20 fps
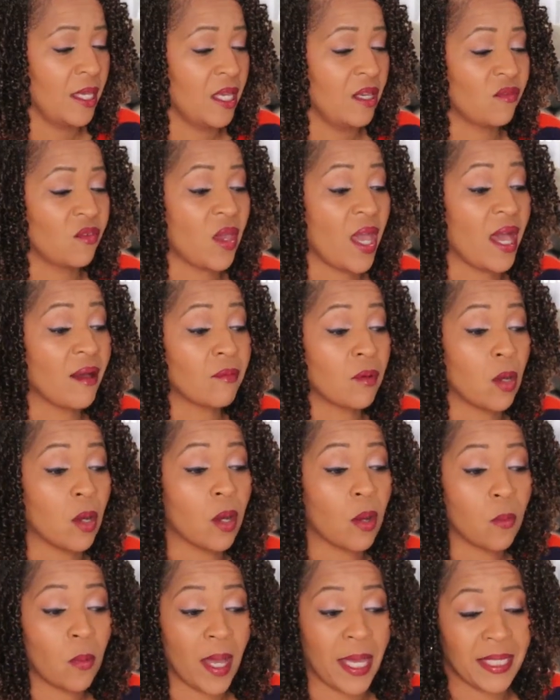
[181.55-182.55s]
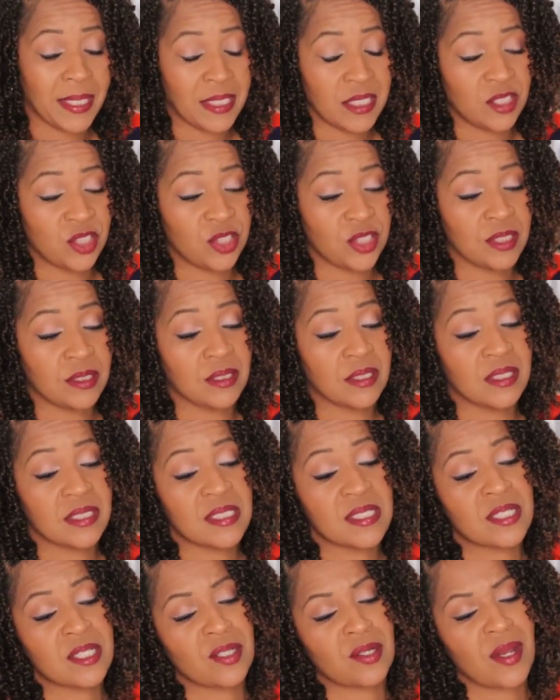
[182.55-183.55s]
If you have an all-white kitchen,
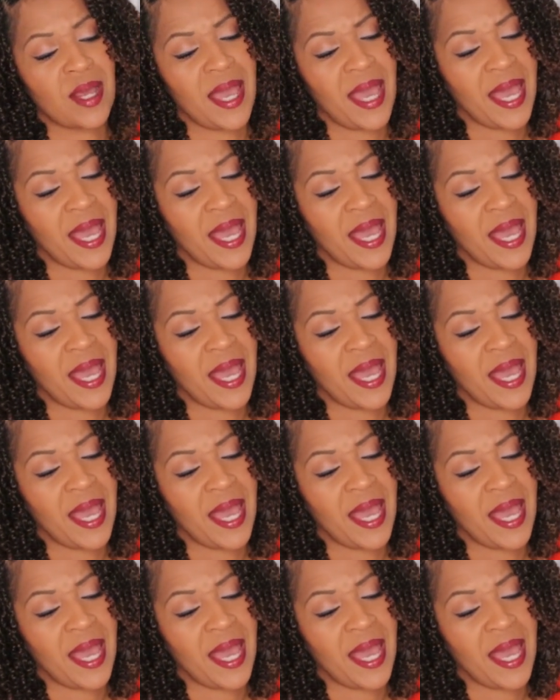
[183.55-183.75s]
consider